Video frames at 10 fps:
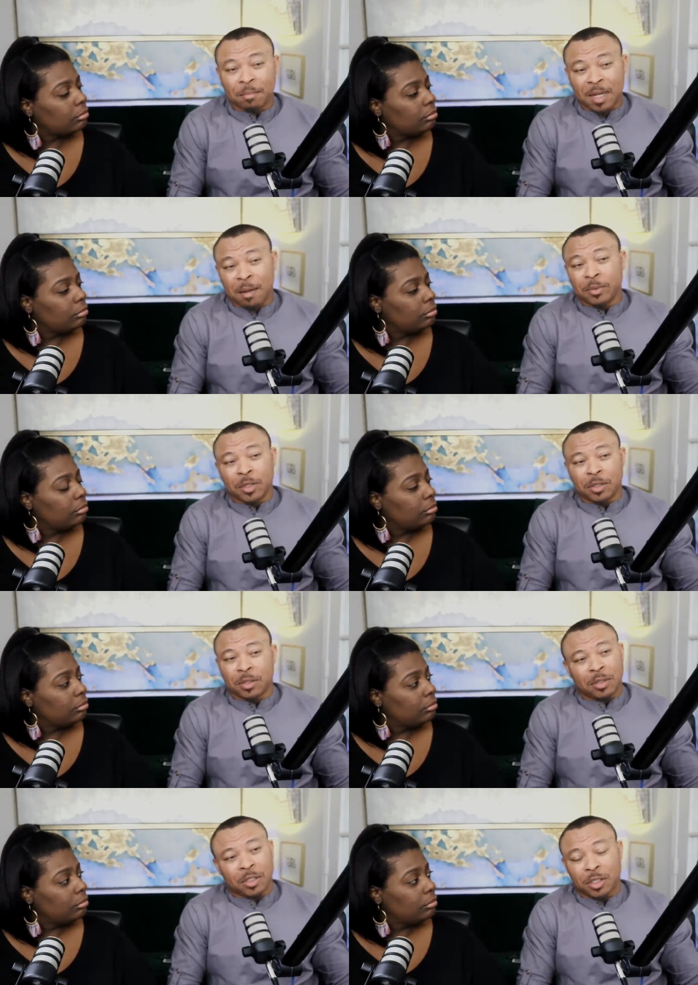Speaker 1: I'm just
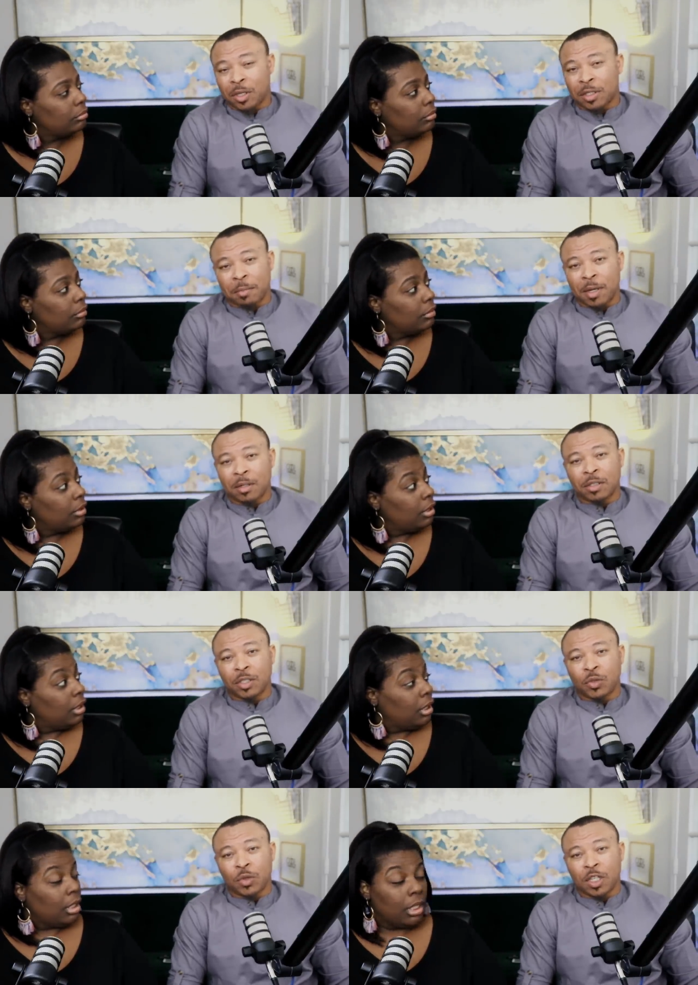shocked about this
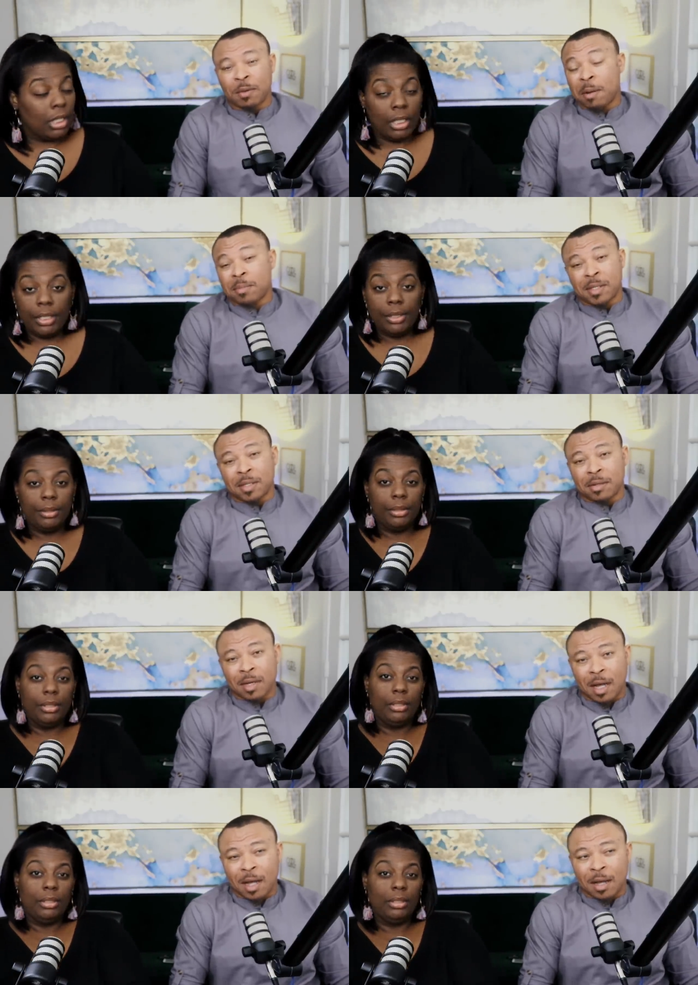dream. I'm still
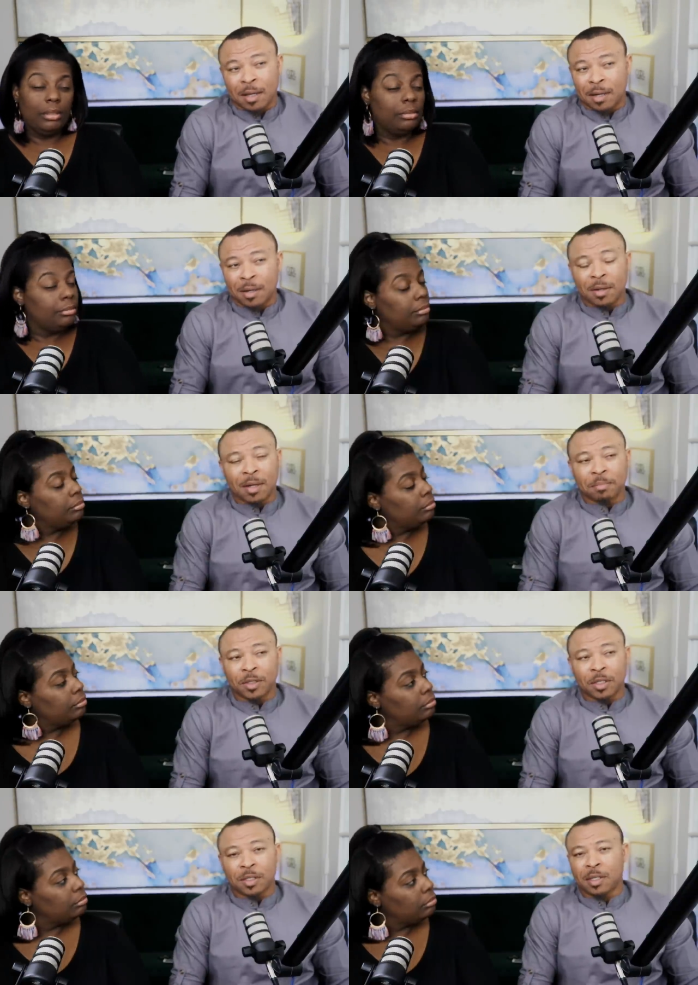ah, uh, you know, I'm
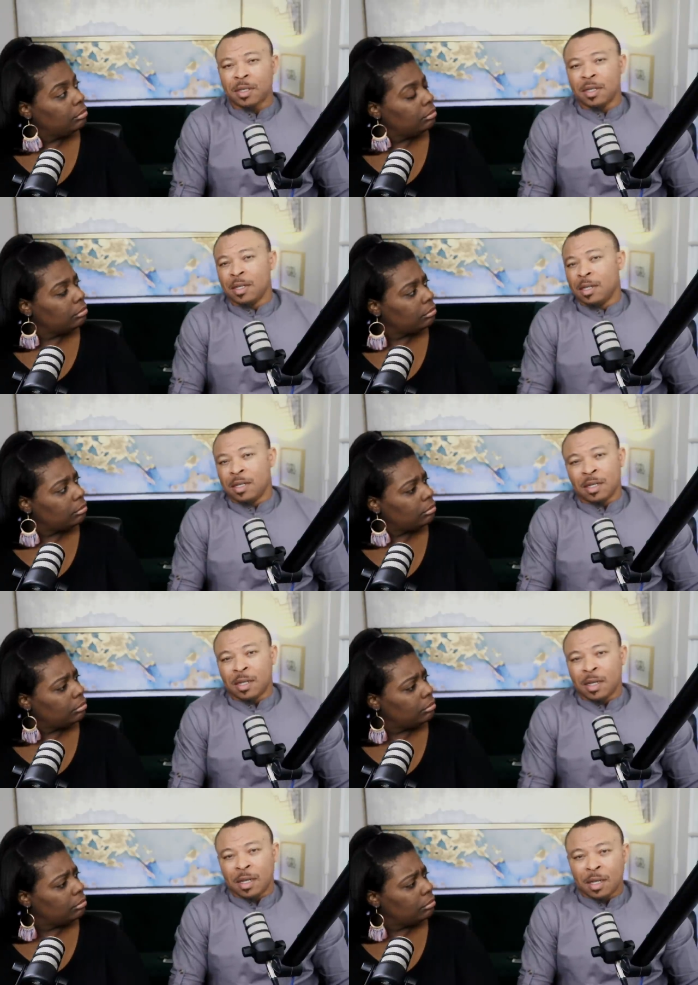just
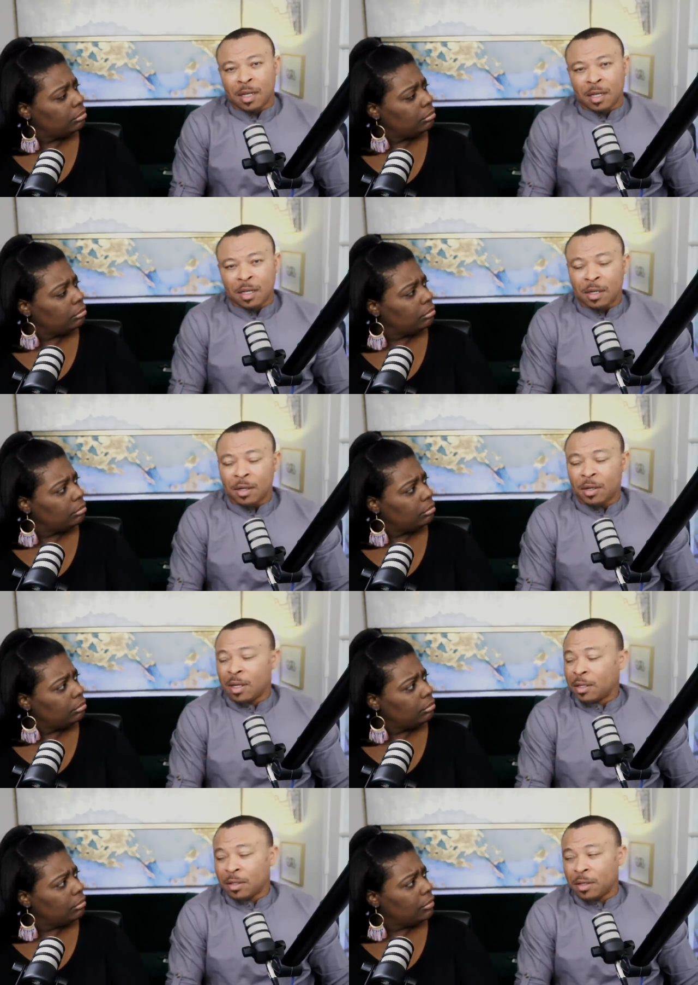you know, I
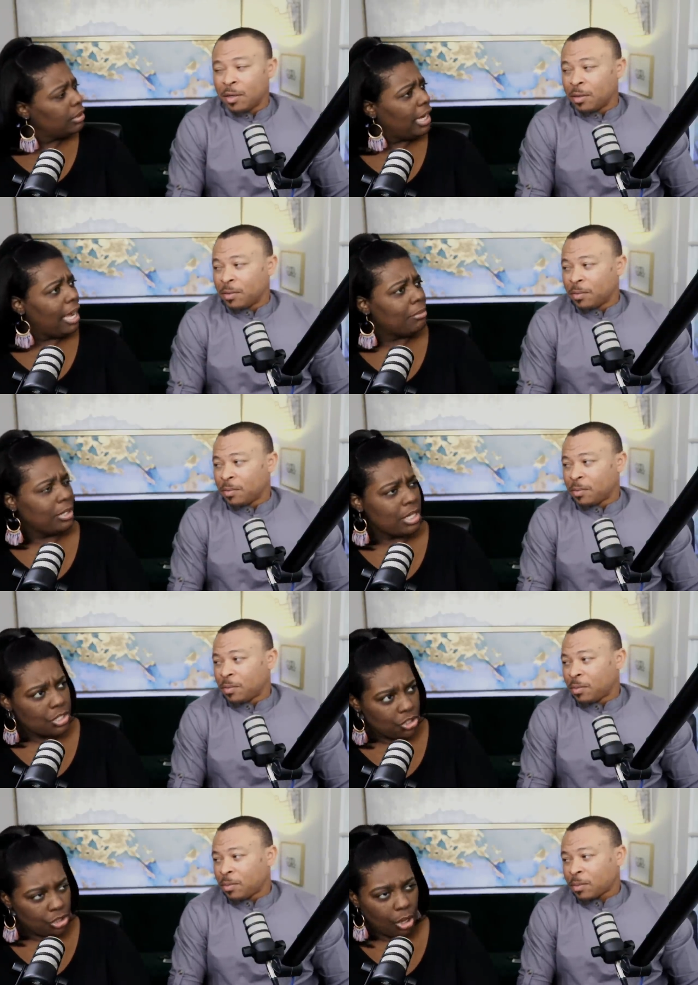don't know.
Speaker 2: Yeah, because
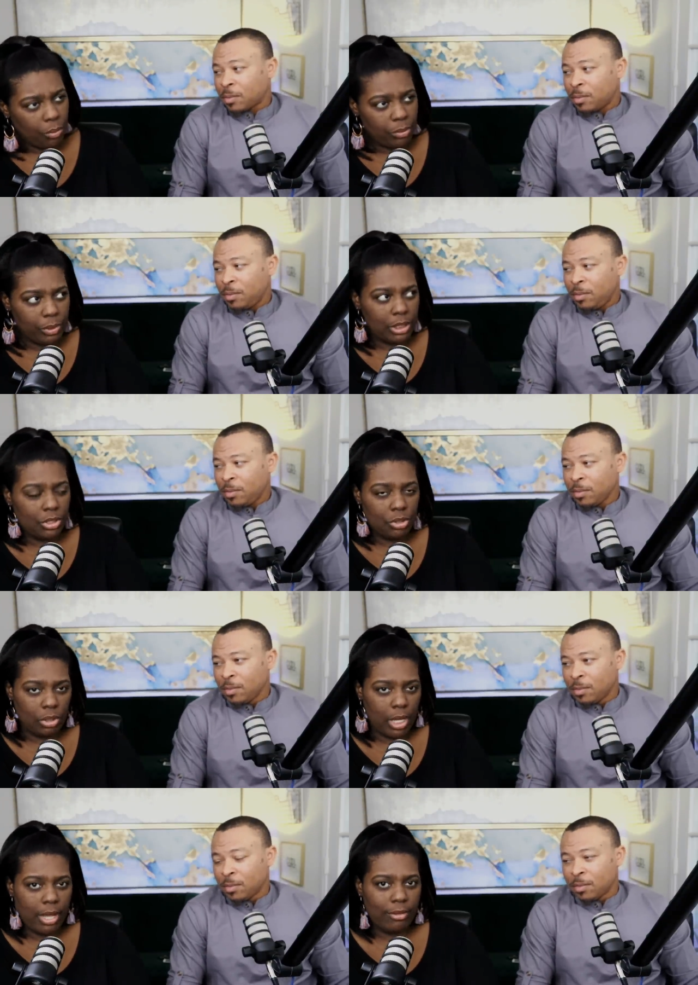you know, we really do
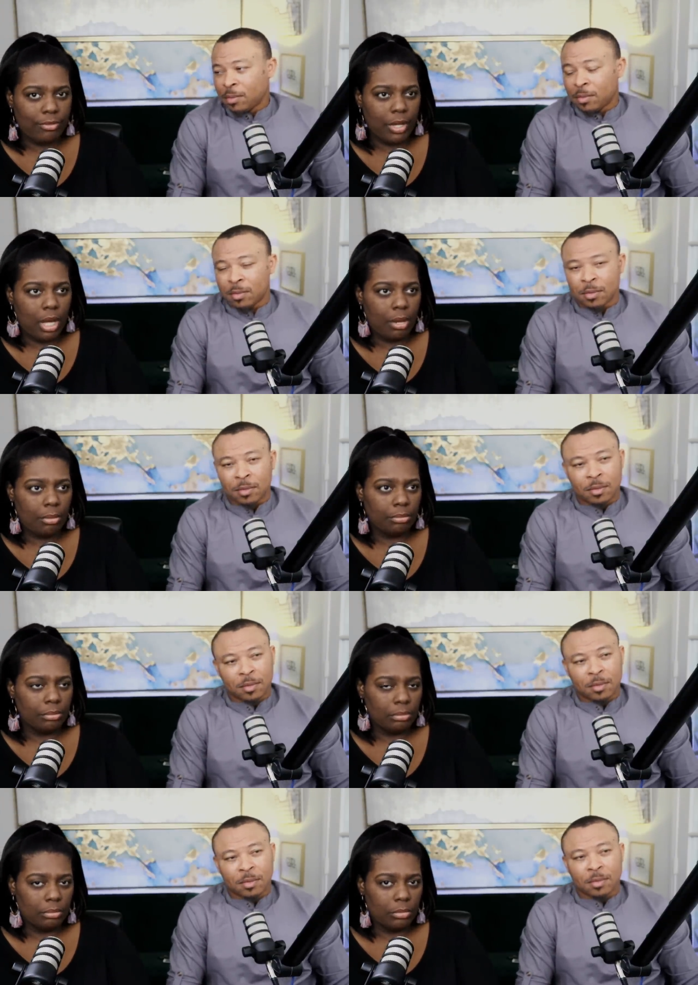love um
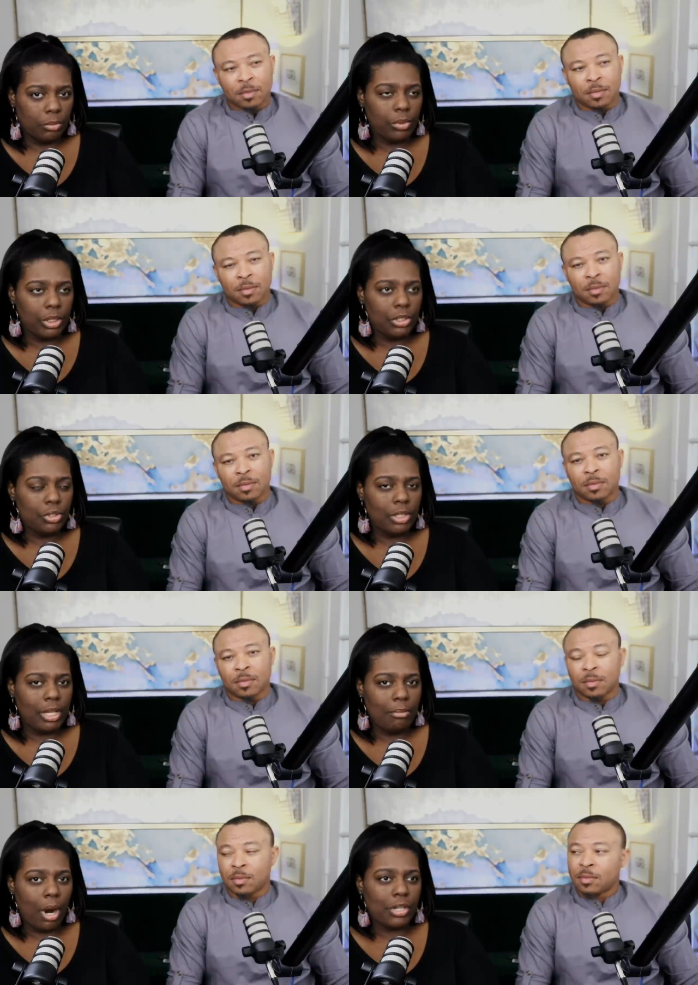we really do love
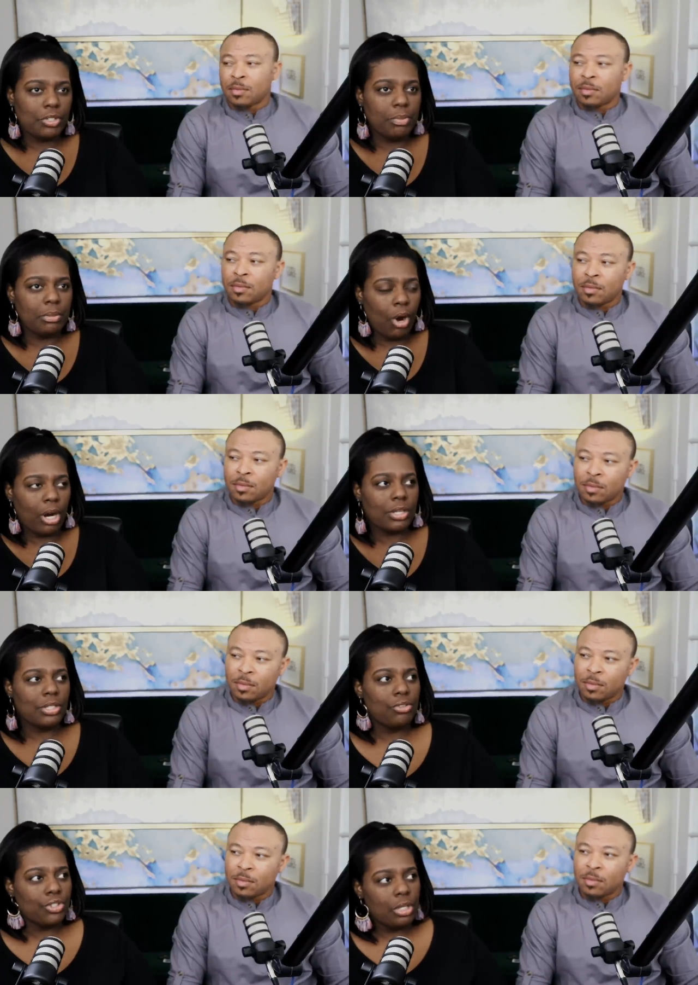Marcus, but Marcus
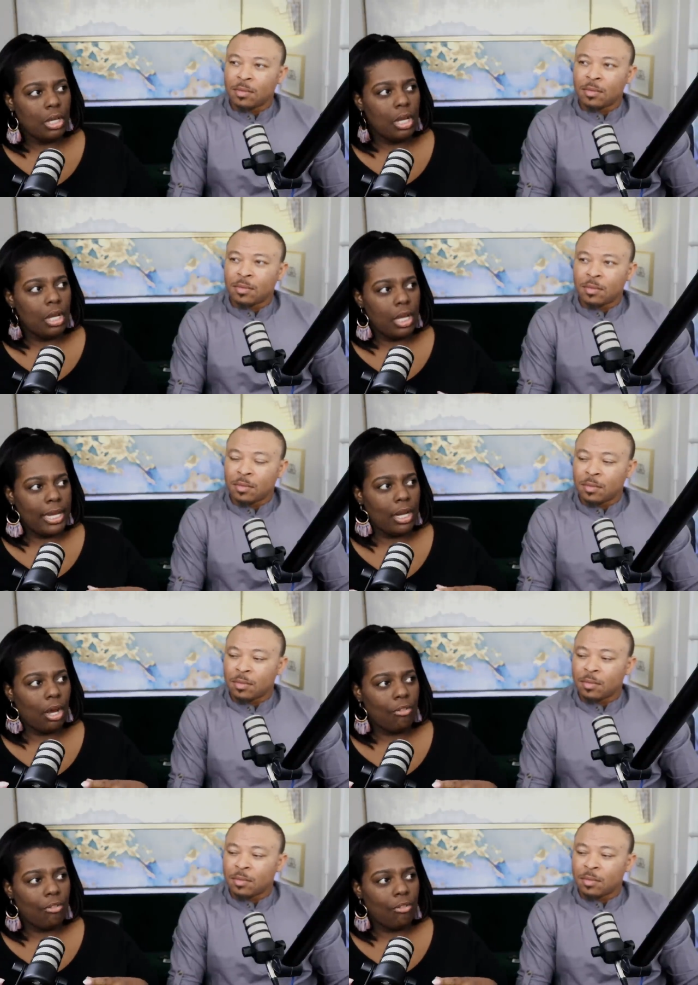don't he don't